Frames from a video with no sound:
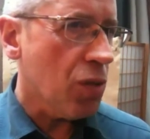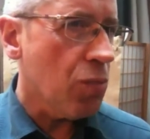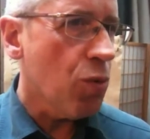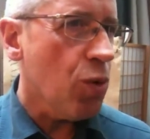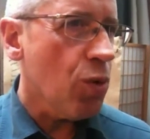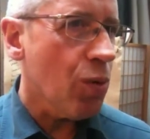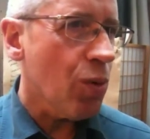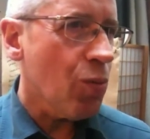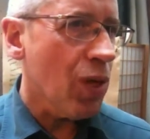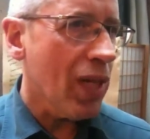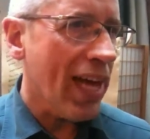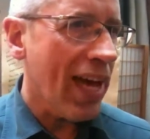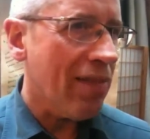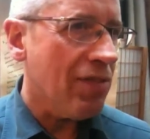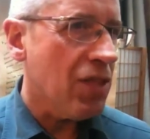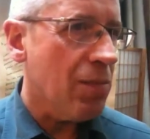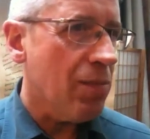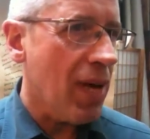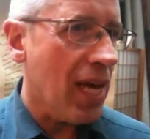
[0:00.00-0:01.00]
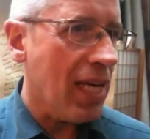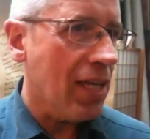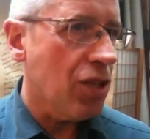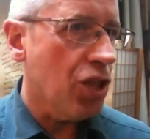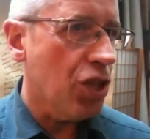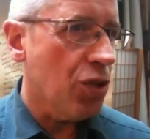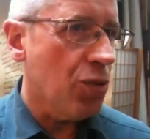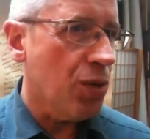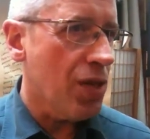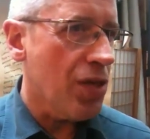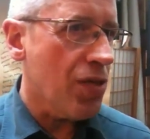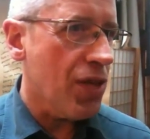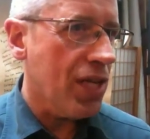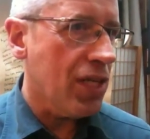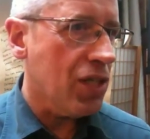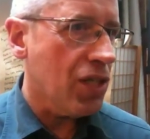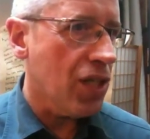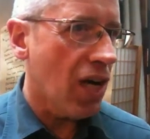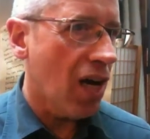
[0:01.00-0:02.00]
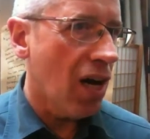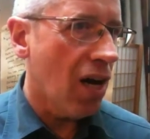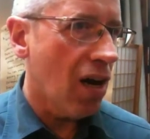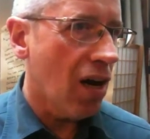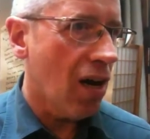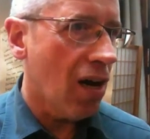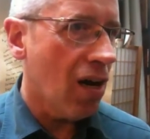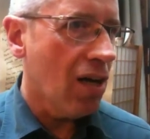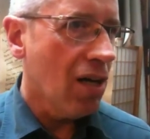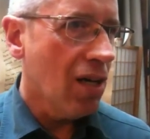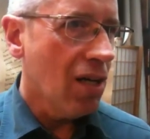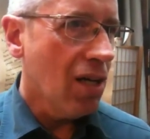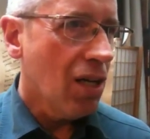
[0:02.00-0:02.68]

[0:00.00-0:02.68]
and we'll have to make do with things that are